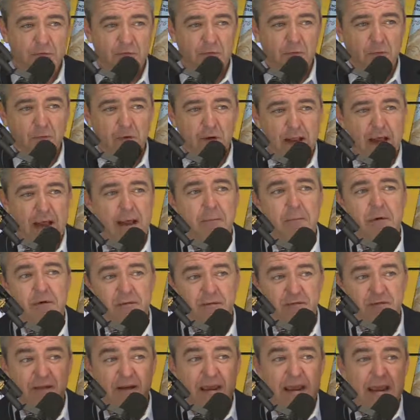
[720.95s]
is for. I'm a
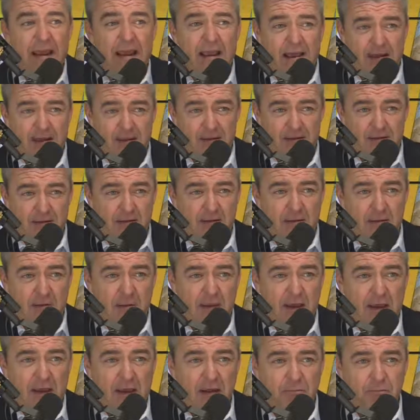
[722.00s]
fan.
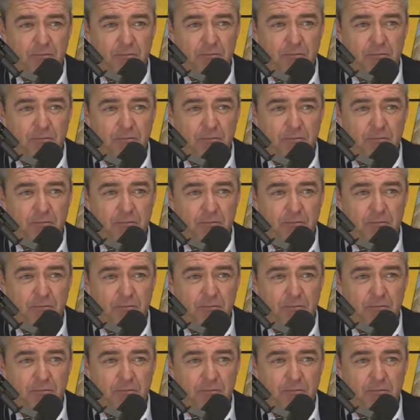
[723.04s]
Okay.